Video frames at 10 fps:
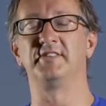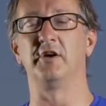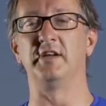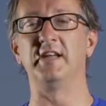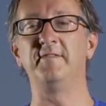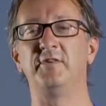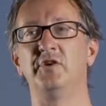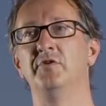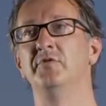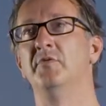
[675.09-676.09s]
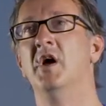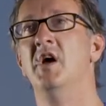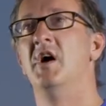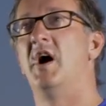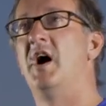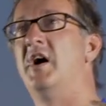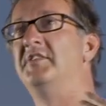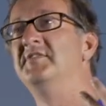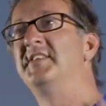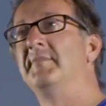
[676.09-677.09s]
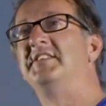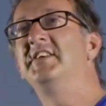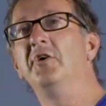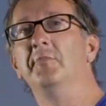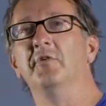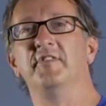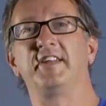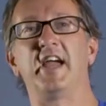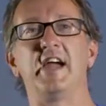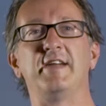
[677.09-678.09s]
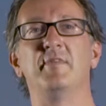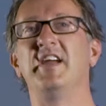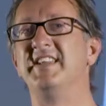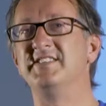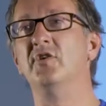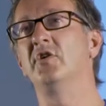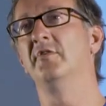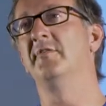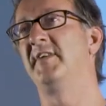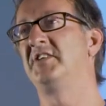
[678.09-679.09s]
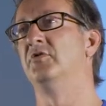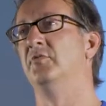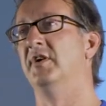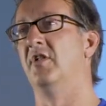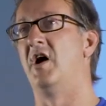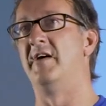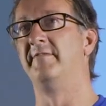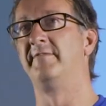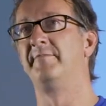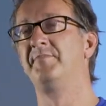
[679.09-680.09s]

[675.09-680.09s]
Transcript: So if you uh, do something terrible in the game, it's not going to affect your real life.